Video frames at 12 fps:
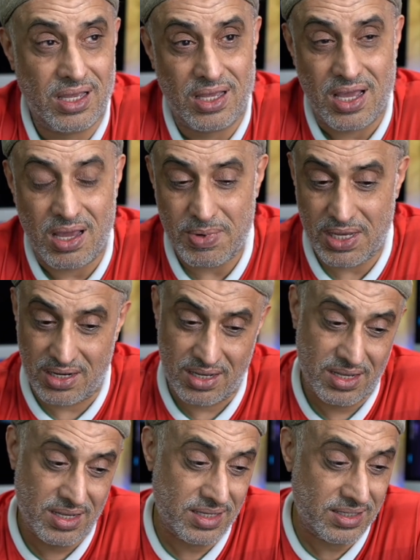I mean,
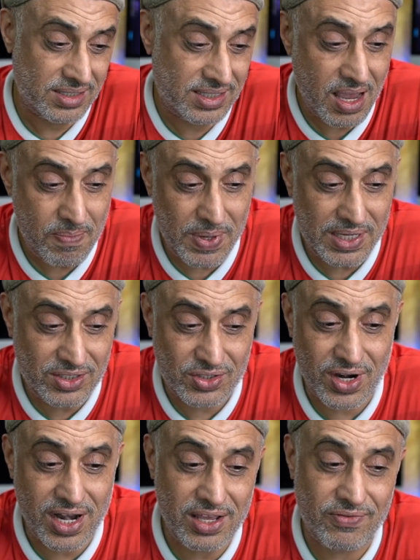set piece
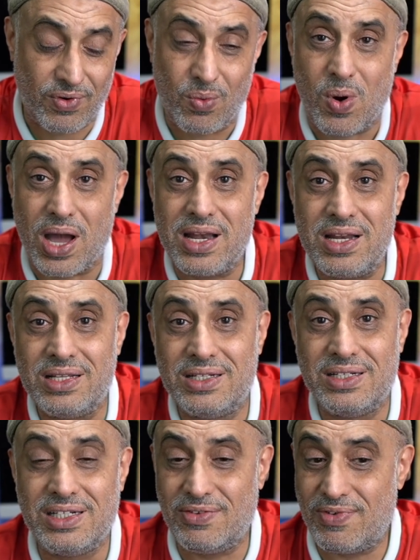training for one
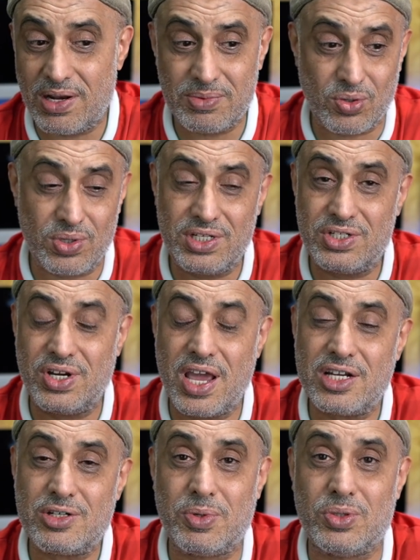develops only 3
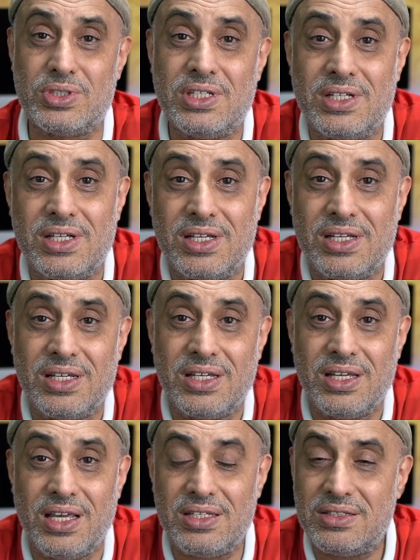attributes.
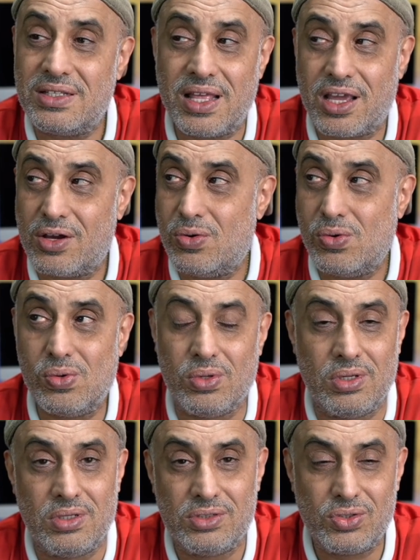Isn't that cool?
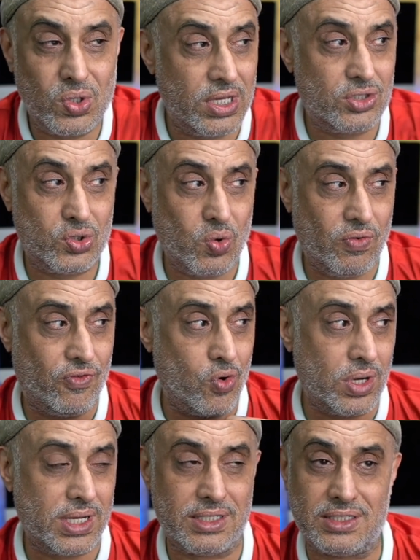So it's so
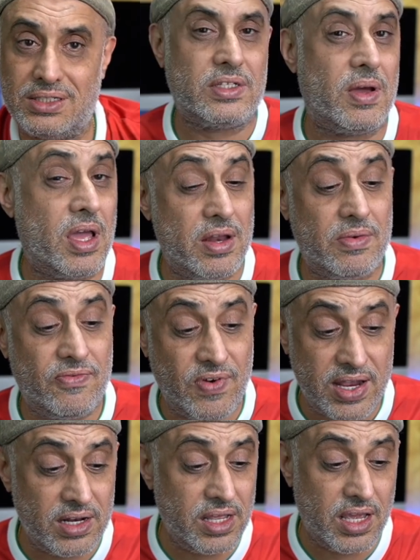focused. And
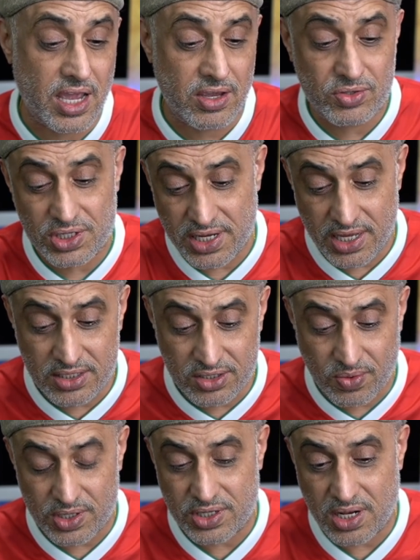finally, I usually get this
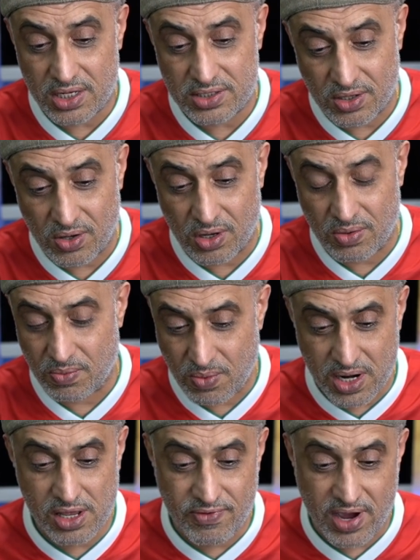question asked a lot:
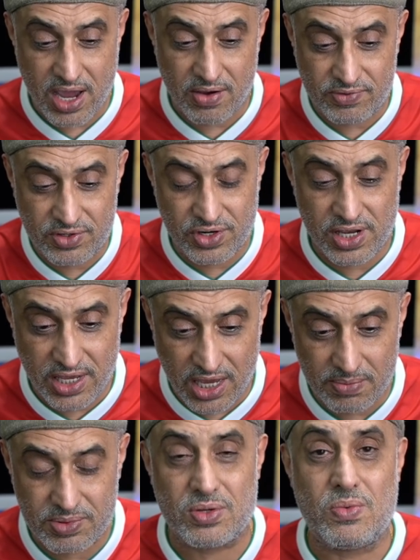what if I have 3
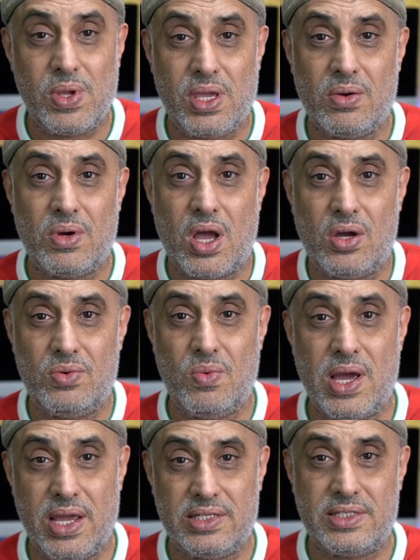games a week? How do
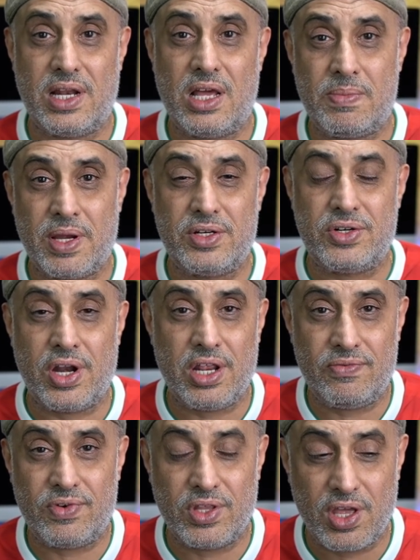I set up my training
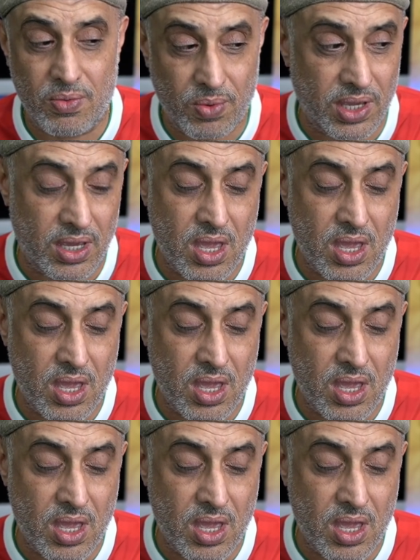for that week?